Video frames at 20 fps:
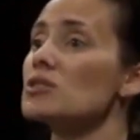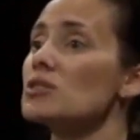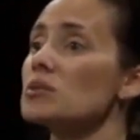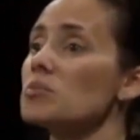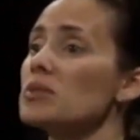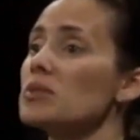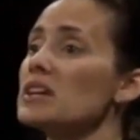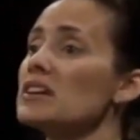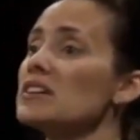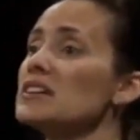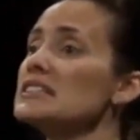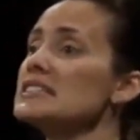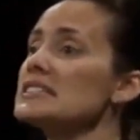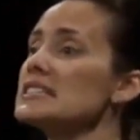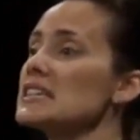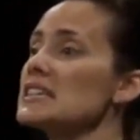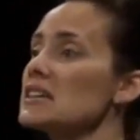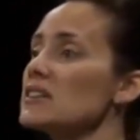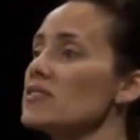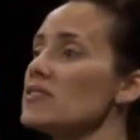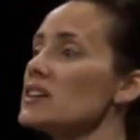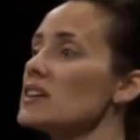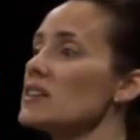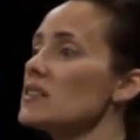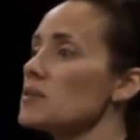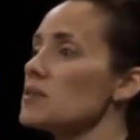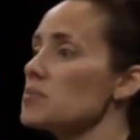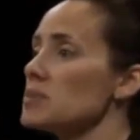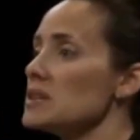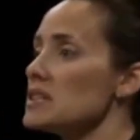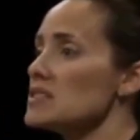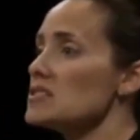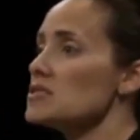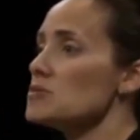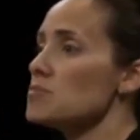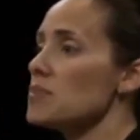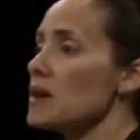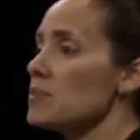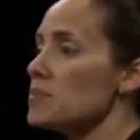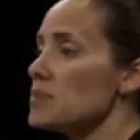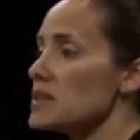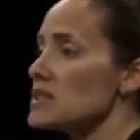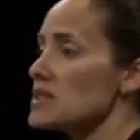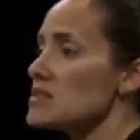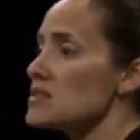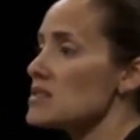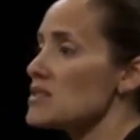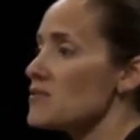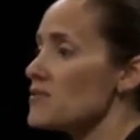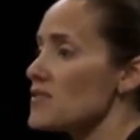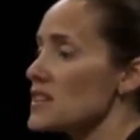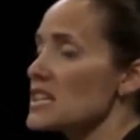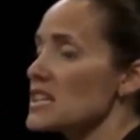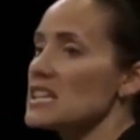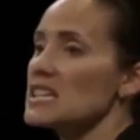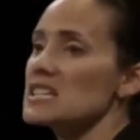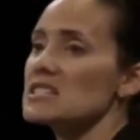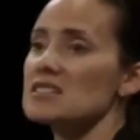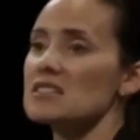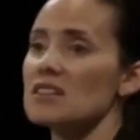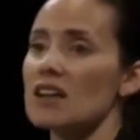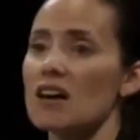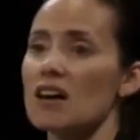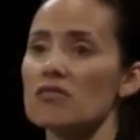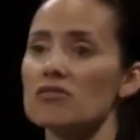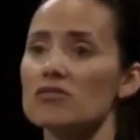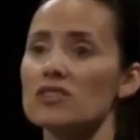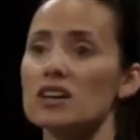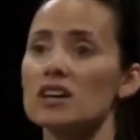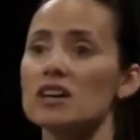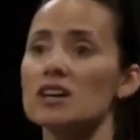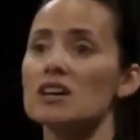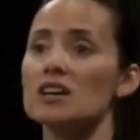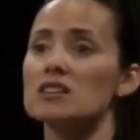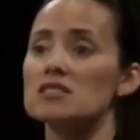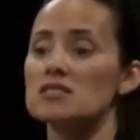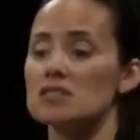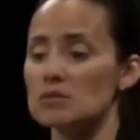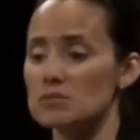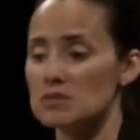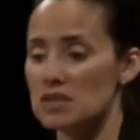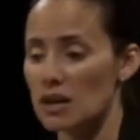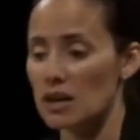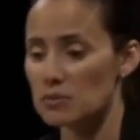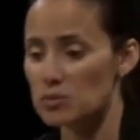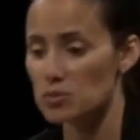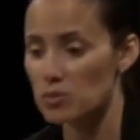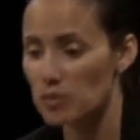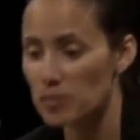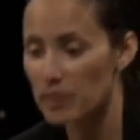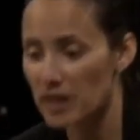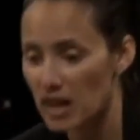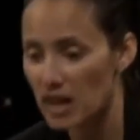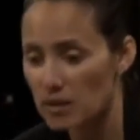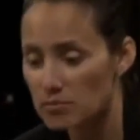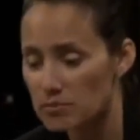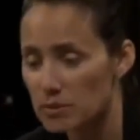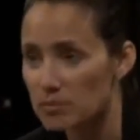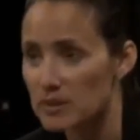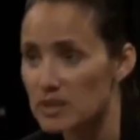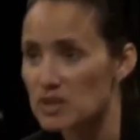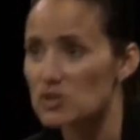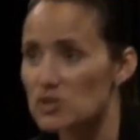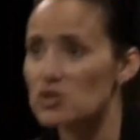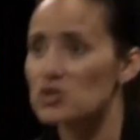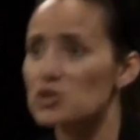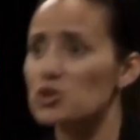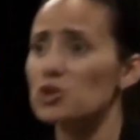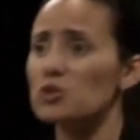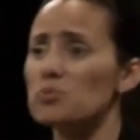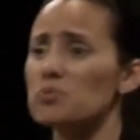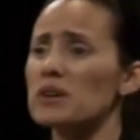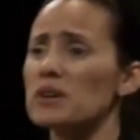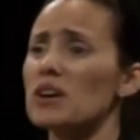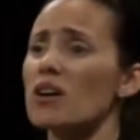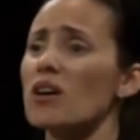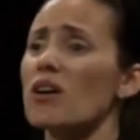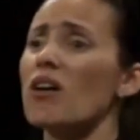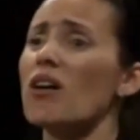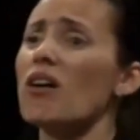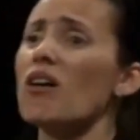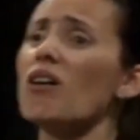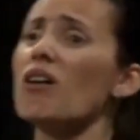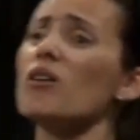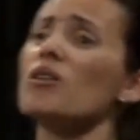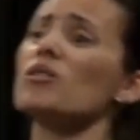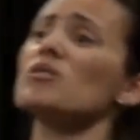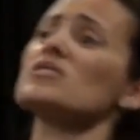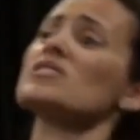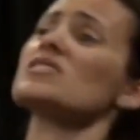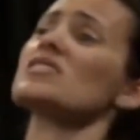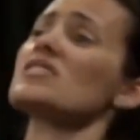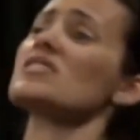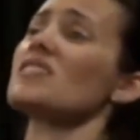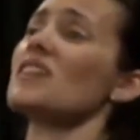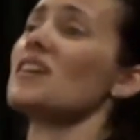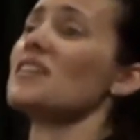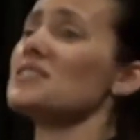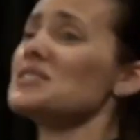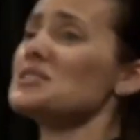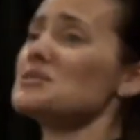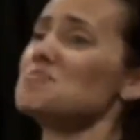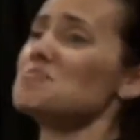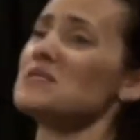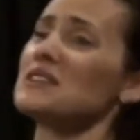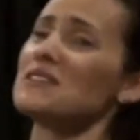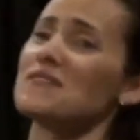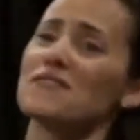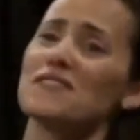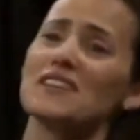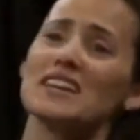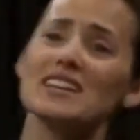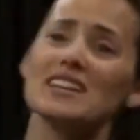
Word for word: So the parent's giving the piece by piece the feelings love. Sometimes we'll pick up a big scoop and go, oh, look at all these big